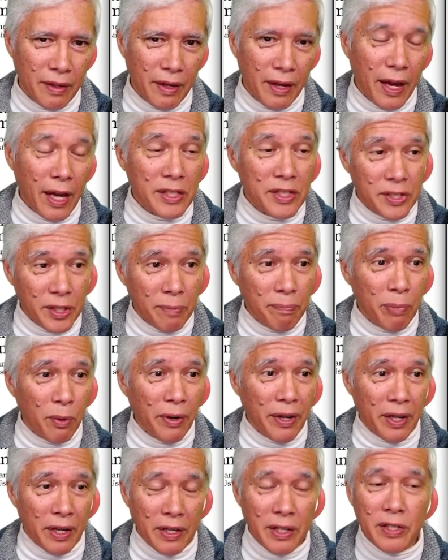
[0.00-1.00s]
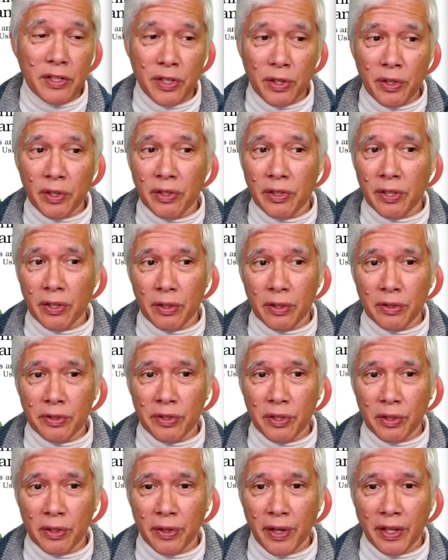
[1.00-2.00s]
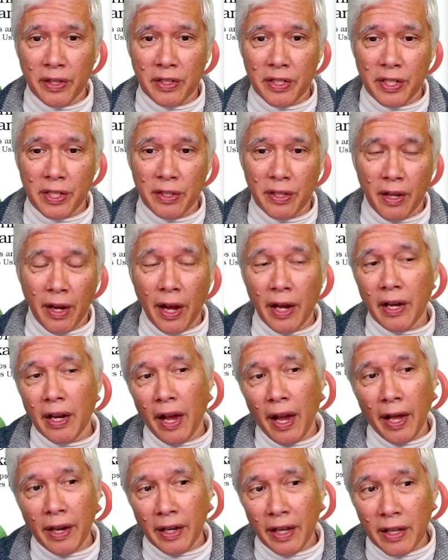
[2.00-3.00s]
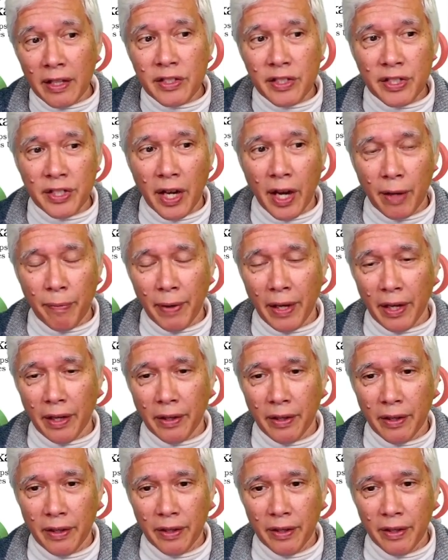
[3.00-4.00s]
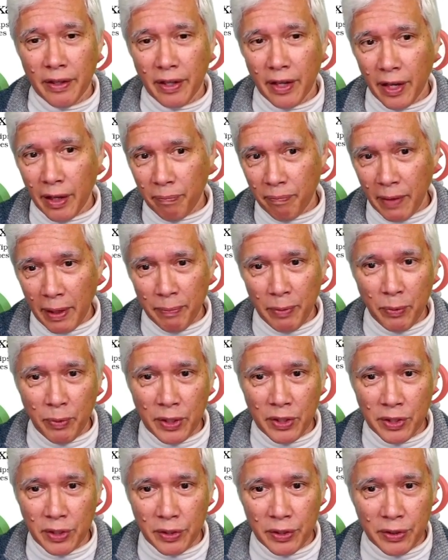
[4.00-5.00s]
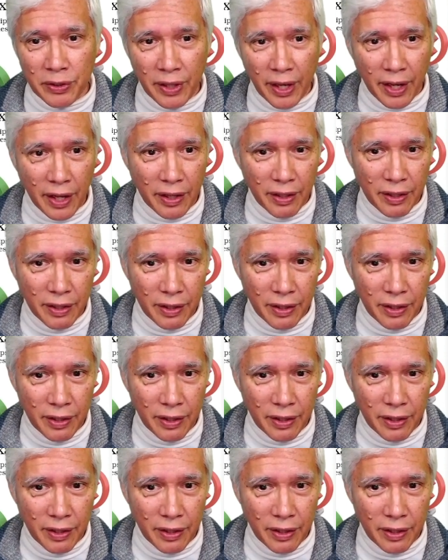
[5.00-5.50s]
At some point, it is good to look at its timing, and maybe we should do that.